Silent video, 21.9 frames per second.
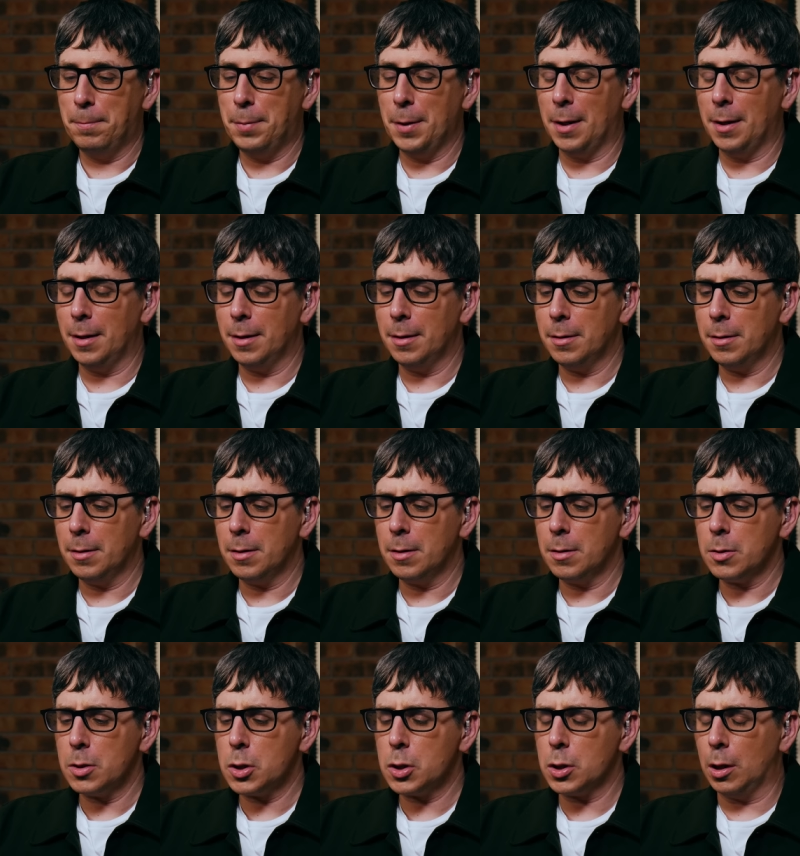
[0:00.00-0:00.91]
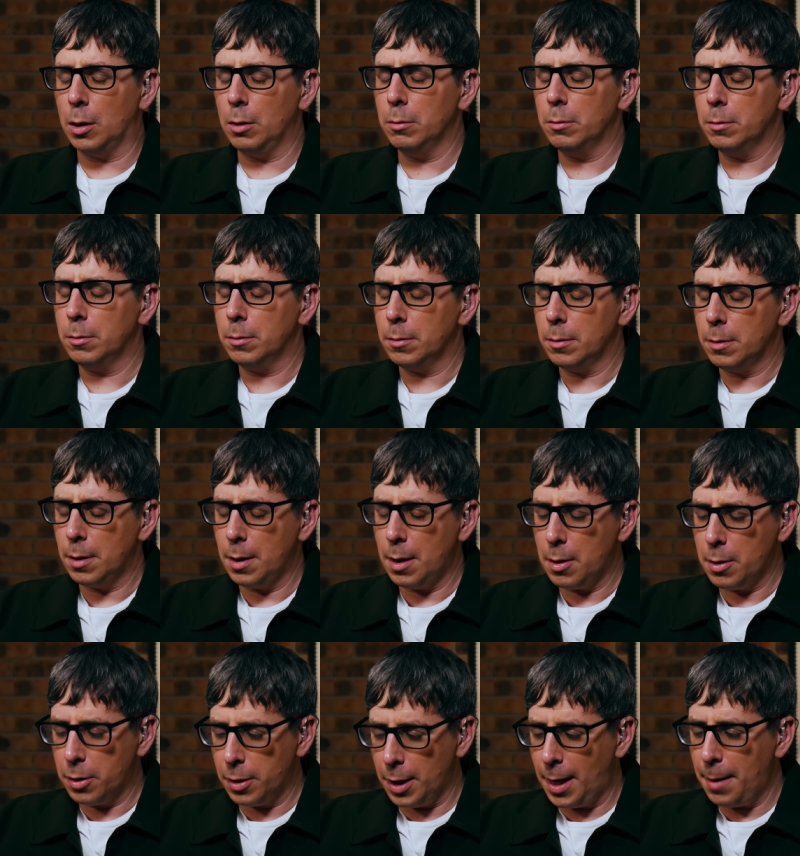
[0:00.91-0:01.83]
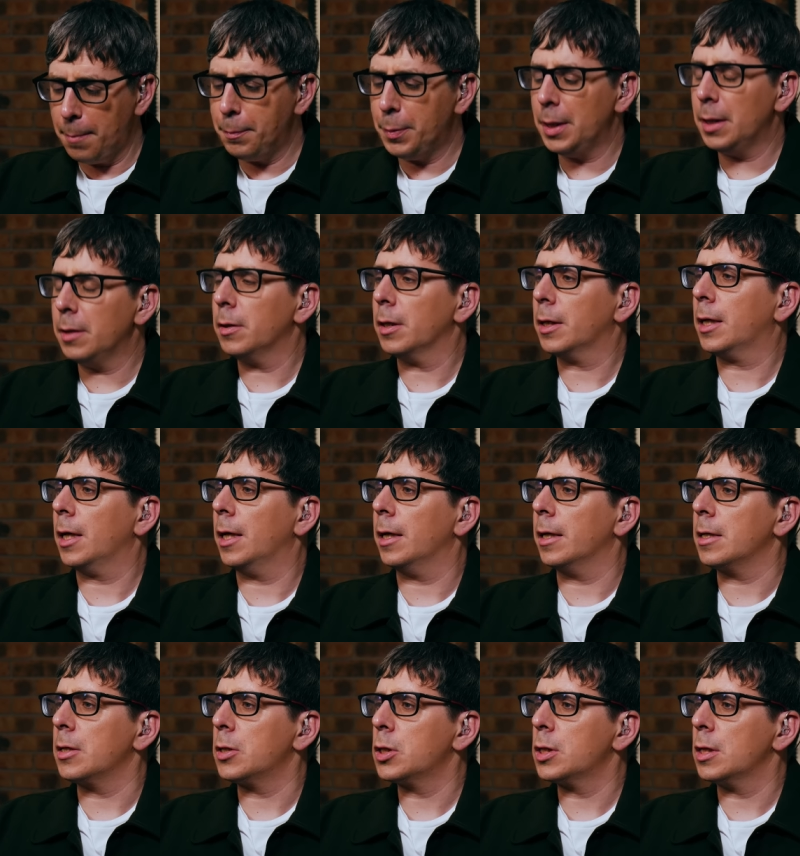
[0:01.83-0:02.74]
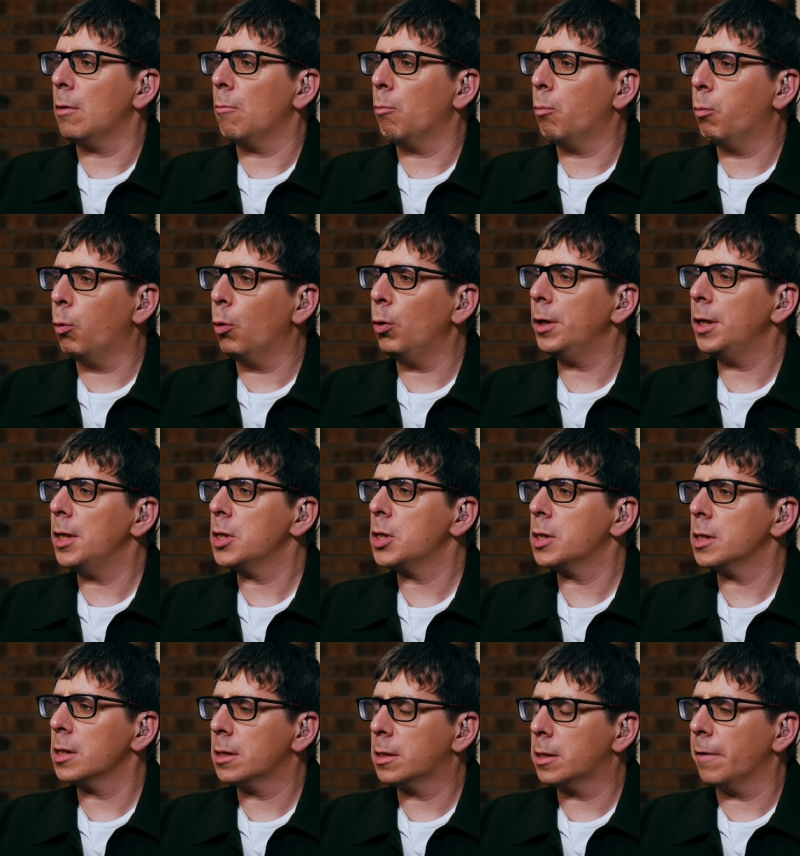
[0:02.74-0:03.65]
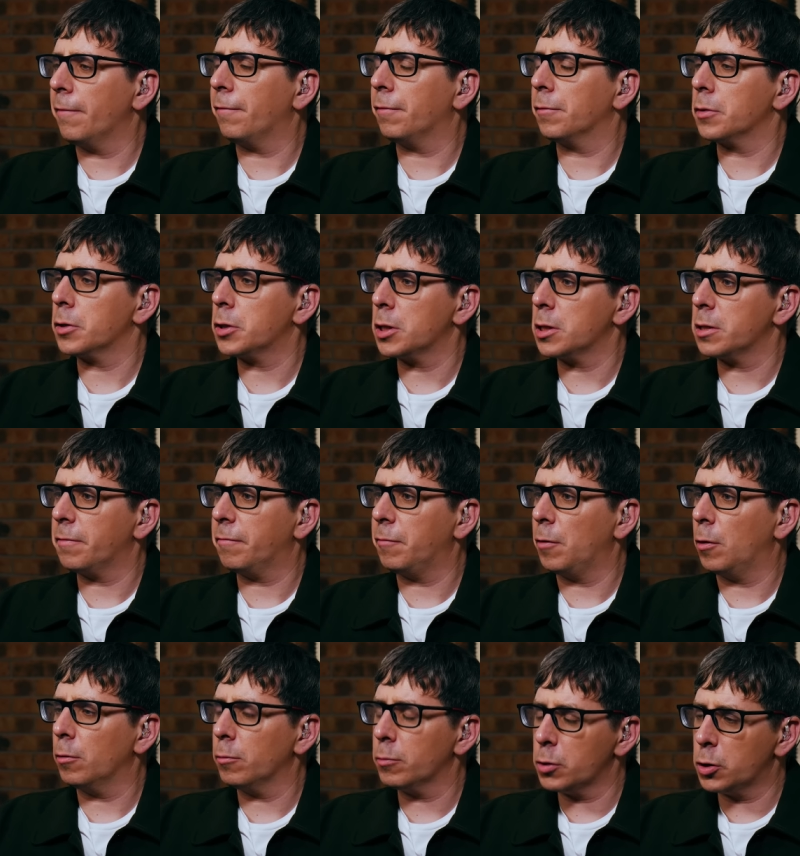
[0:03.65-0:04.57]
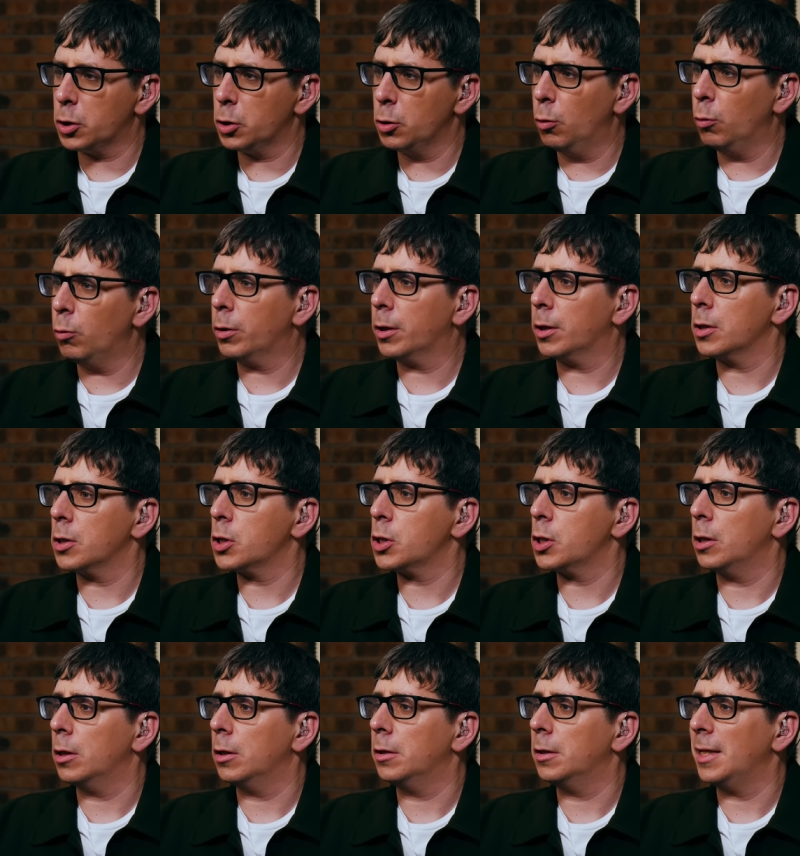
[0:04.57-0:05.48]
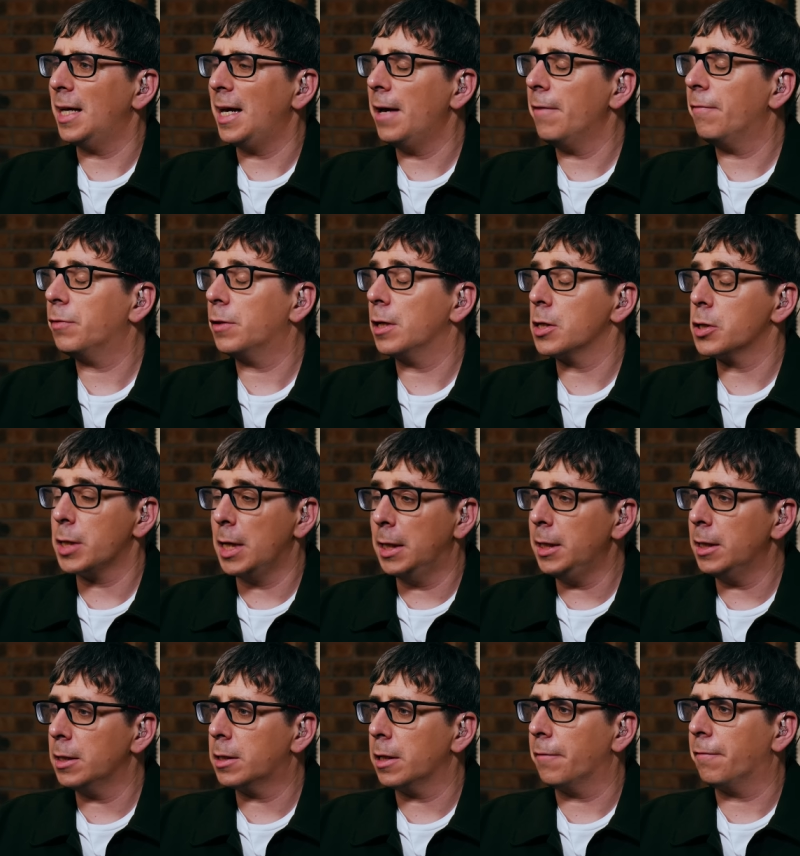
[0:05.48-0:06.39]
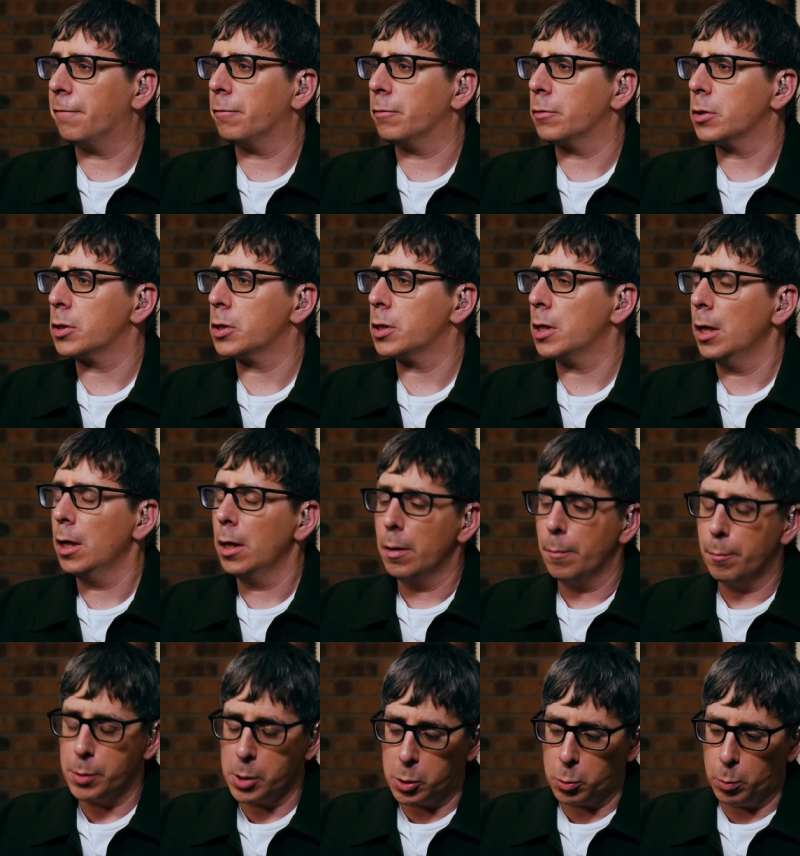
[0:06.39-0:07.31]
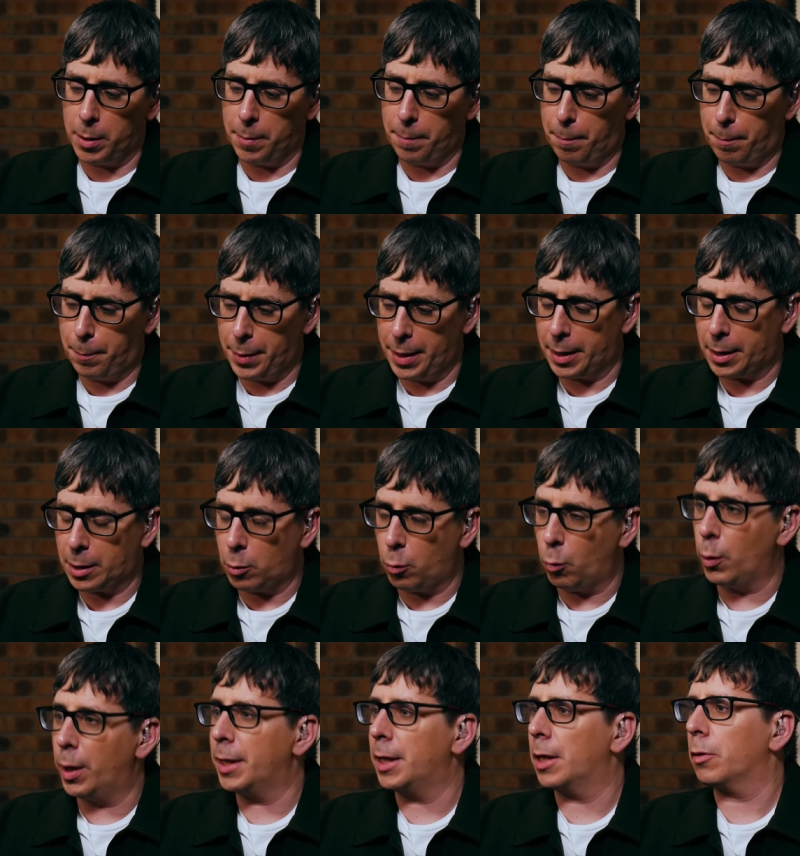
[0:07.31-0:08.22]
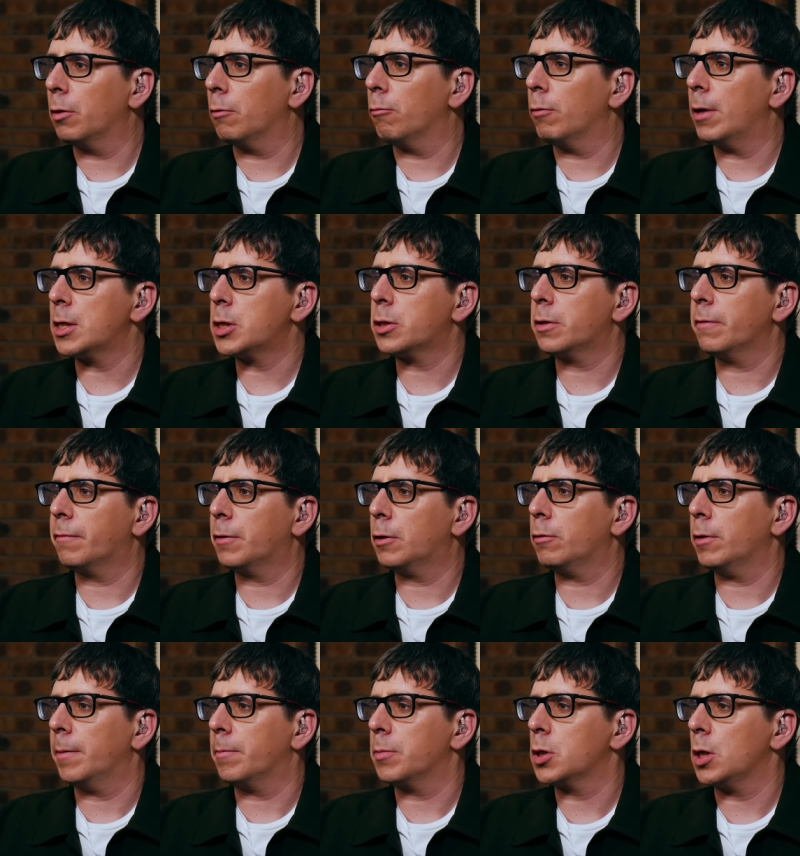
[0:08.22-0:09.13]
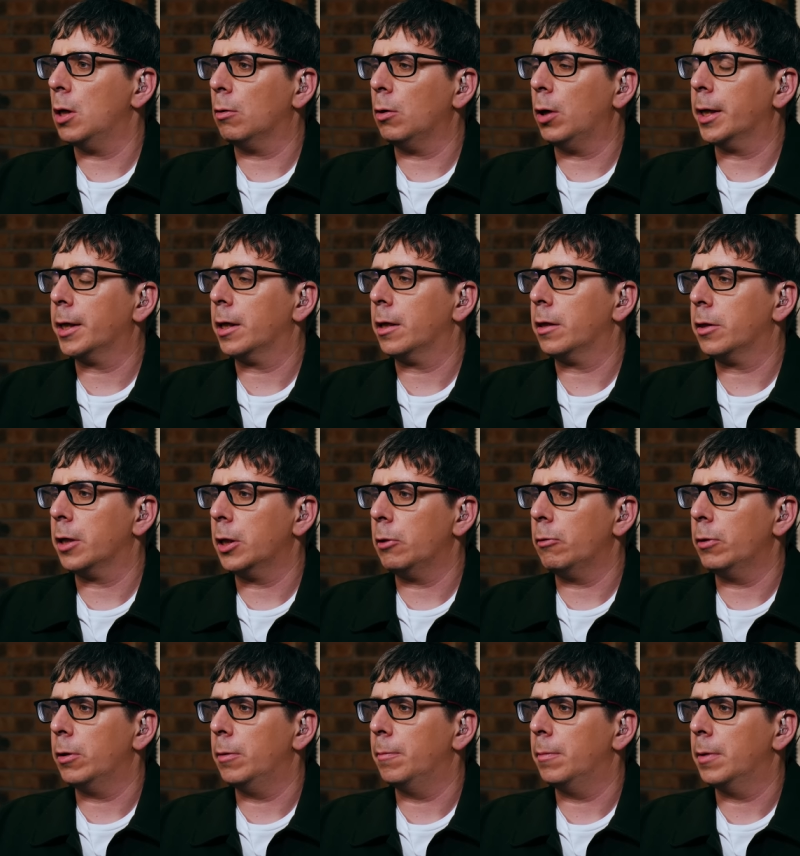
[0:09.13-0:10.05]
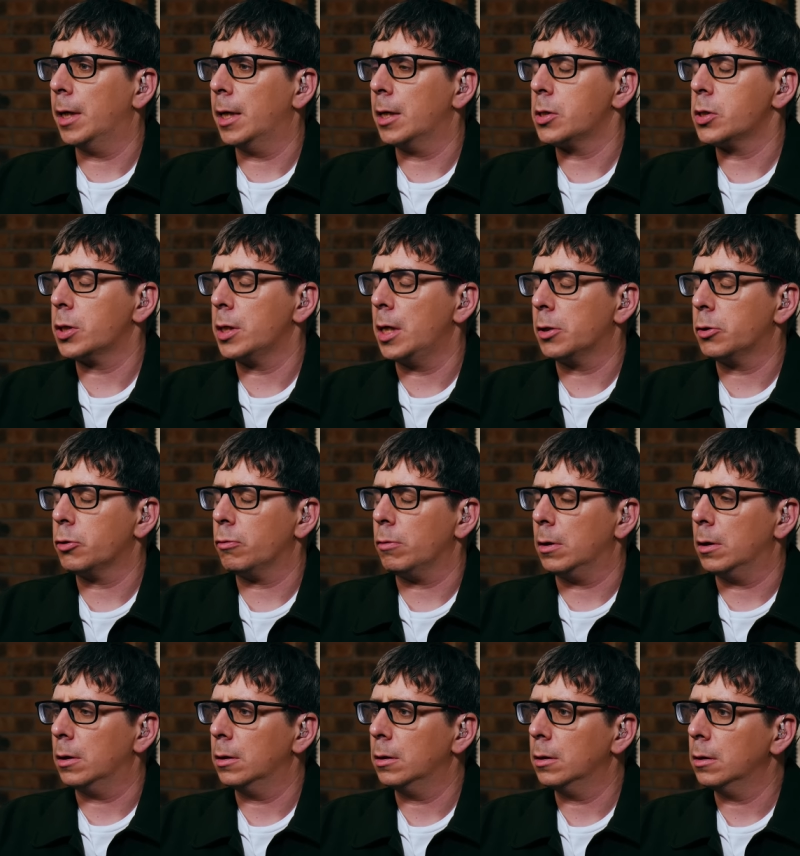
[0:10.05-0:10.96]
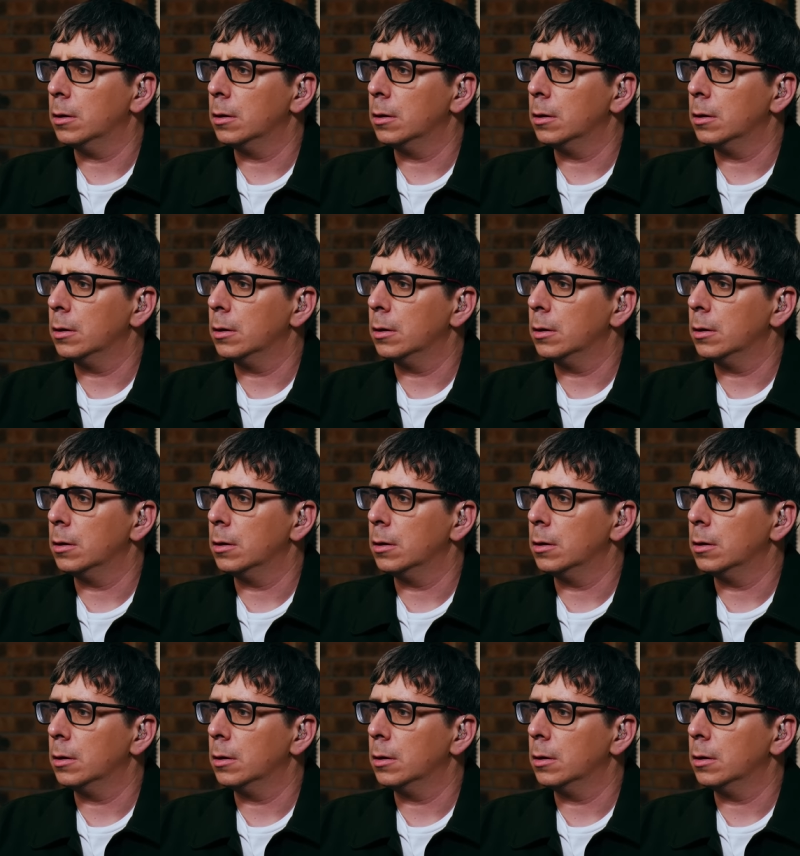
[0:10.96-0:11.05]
But so that being the case, what is the difference as far as you're concerned, if there's any difference? between Bitcoin and the rest of crypto, like Ethereum, etc.?